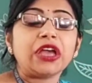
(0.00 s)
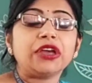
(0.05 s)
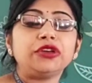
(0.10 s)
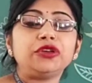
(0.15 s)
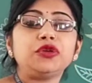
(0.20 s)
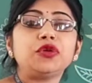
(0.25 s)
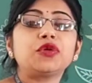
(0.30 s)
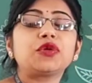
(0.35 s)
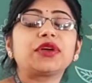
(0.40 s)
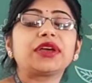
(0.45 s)

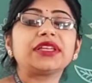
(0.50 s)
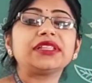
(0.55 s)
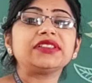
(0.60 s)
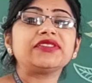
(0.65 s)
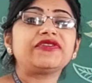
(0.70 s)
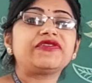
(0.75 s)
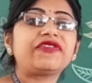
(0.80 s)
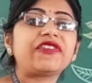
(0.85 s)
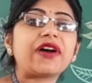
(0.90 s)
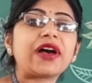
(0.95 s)
You
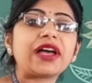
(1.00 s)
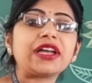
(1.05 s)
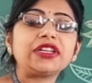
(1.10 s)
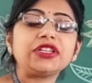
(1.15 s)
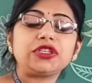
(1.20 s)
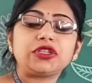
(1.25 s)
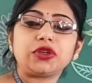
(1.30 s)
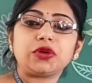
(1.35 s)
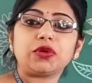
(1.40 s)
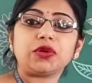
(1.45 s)
can
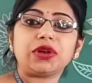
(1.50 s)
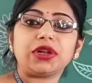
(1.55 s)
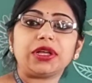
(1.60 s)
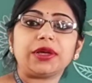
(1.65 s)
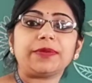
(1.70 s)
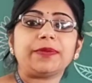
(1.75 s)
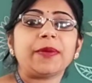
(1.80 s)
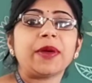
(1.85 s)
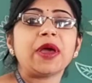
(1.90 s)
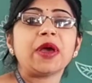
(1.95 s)
find
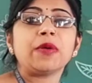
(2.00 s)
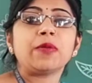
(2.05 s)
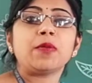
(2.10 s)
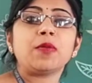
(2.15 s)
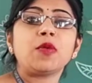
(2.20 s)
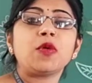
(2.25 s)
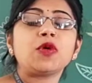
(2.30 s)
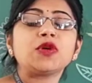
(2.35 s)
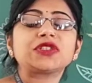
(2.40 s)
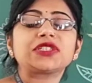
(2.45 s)
tulip
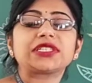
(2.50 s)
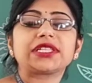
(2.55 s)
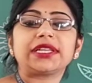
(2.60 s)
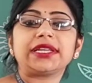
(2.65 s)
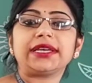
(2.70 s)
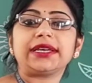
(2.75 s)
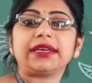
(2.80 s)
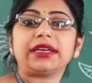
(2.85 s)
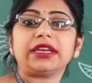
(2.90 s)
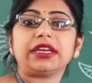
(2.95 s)

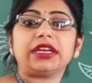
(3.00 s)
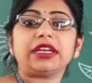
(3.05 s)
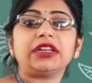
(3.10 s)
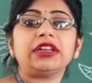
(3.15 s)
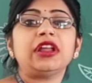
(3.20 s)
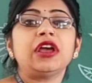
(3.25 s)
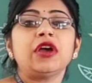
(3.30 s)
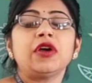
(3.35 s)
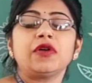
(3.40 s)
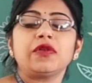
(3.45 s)
mostly
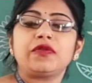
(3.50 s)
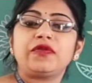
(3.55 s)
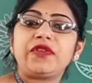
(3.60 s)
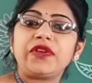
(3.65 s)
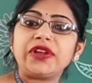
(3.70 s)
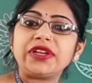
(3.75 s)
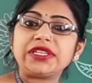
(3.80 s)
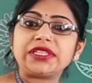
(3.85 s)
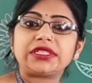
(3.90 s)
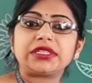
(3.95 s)
in
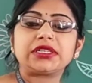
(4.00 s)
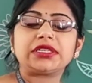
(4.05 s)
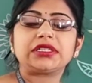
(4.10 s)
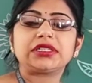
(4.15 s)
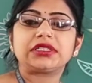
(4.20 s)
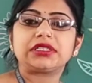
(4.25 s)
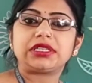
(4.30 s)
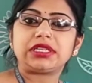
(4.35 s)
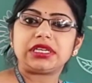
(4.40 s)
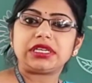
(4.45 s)
winter
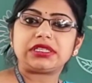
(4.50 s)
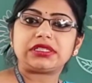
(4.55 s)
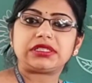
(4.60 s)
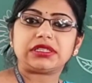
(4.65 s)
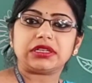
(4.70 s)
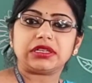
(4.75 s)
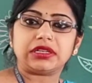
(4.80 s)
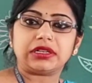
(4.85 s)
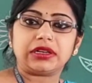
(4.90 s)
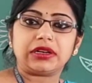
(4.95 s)

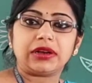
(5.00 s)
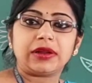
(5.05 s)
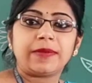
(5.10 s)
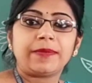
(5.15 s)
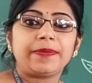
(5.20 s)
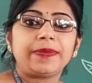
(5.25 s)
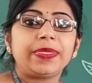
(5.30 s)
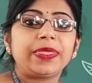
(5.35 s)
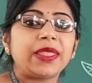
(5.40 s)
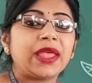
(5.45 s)
season,
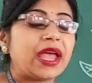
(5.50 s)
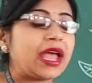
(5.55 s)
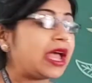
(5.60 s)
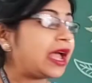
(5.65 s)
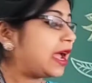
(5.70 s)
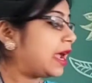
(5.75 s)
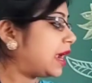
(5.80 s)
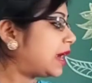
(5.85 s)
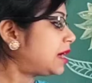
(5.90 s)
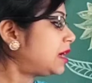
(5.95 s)

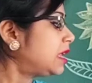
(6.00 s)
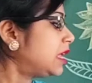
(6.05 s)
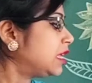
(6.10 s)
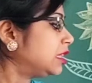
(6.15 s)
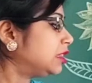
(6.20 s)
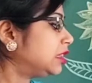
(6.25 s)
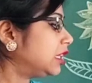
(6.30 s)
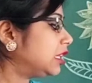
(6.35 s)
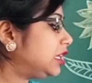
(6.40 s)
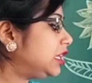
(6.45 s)

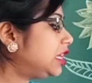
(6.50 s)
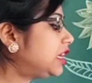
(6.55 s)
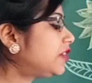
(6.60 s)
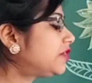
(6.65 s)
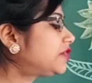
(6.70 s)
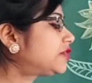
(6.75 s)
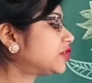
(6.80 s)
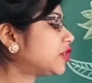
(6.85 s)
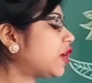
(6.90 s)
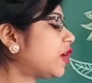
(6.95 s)
and the
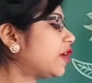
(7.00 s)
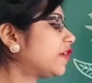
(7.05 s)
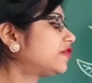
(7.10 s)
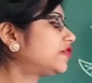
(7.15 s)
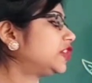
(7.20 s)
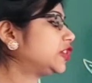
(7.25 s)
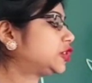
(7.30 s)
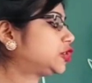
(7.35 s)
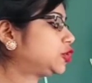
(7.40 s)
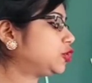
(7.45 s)
leaves
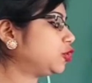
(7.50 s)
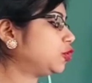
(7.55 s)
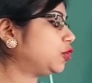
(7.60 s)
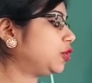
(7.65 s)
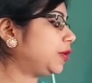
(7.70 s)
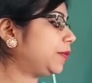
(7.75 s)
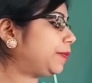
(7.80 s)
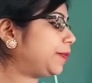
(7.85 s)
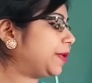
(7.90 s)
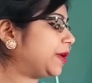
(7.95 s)
of the
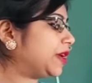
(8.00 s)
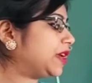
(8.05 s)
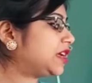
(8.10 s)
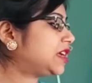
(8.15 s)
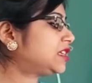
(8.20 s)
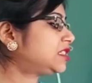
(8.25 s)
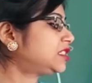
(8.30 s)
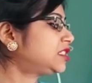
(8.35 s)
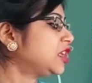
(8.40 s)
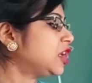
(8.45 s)
tulip
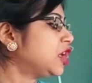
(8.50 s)
is